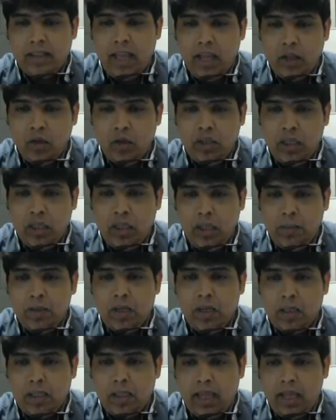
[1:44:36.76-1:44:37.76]
Thank you, Sandeep
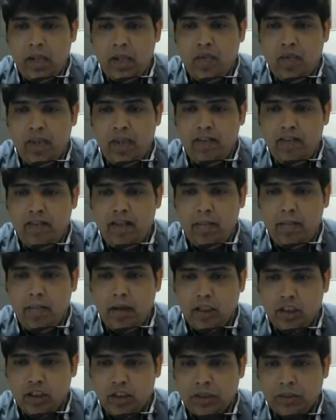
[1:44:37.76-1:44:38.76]
sir. Thank you very, very
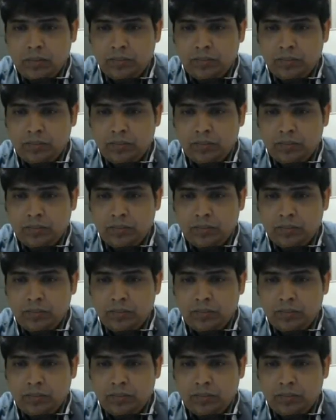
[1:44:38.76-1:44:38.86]
much.